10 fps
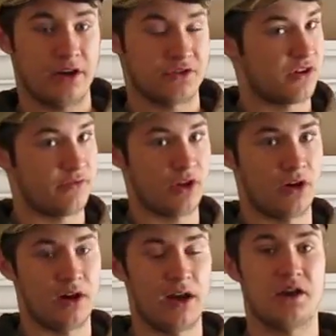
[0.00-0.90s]
an airsoft
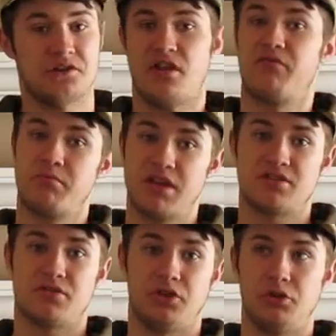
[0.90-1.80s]
gun. An airsoft pistol,